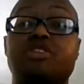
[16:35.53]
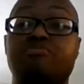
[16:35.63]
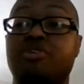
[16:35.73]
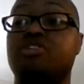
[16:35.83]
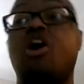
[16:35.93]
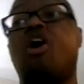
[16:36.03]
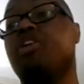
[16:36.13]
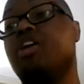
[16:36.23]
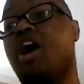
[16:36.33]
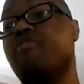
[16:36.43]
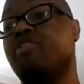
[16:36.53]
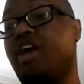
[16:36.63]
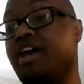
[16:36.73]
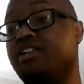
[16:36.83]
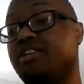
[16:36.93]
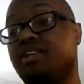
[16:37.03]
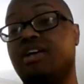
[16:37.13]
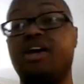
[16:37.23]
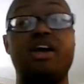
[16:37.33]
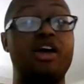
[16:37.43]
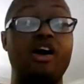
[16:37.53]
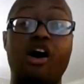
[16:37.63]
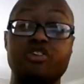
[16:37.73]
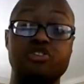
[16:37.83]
to miss the Holy Convocation on